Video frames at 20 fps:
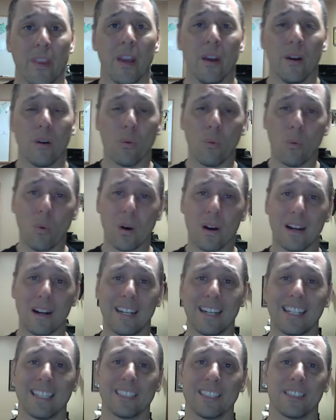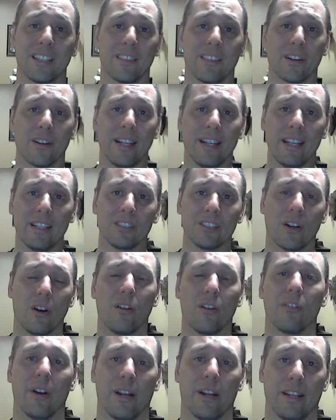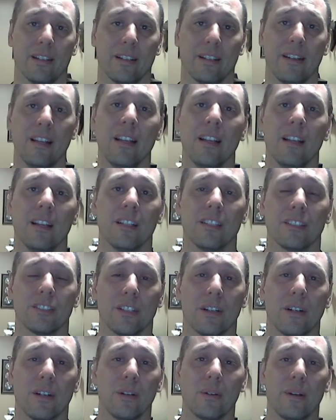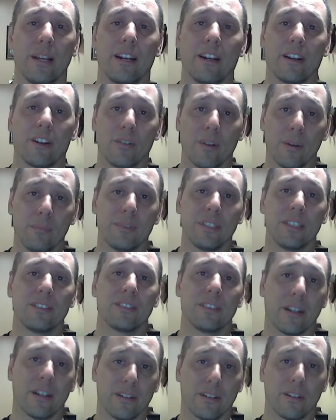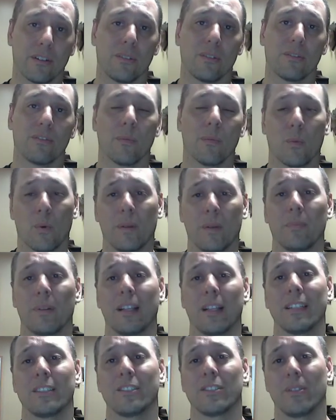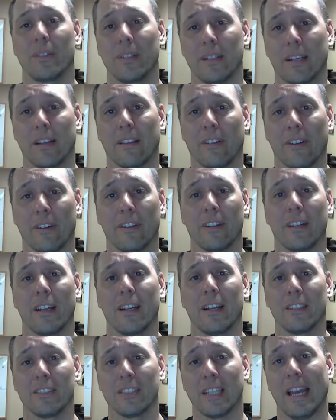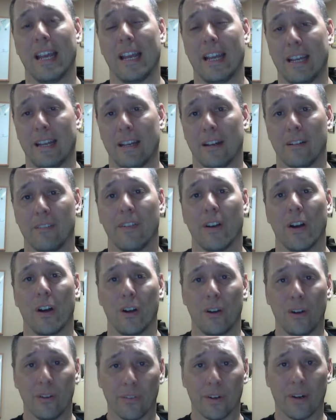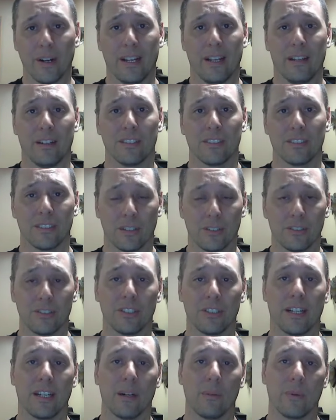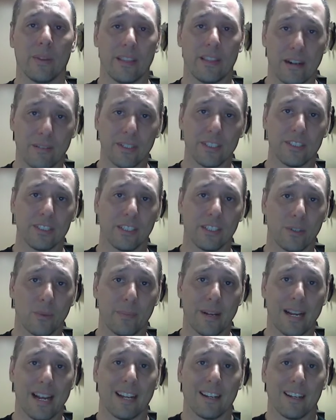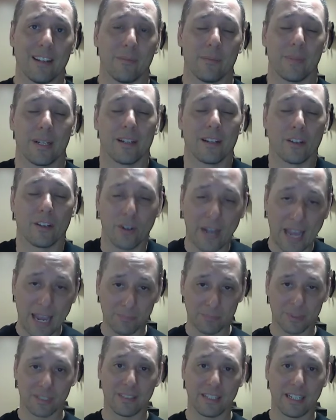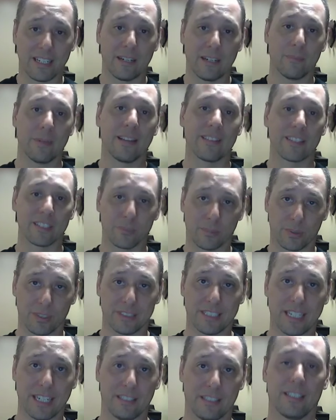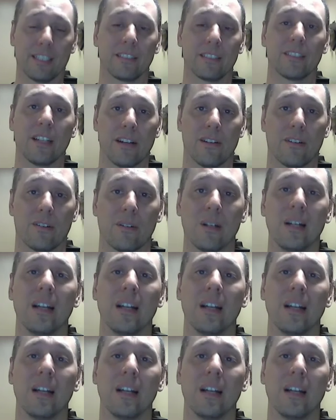One is that there is overhead. So an encrypted tunnel from one place to another does have overhead associated with every single packet being encapsulated by this protecting tunnel.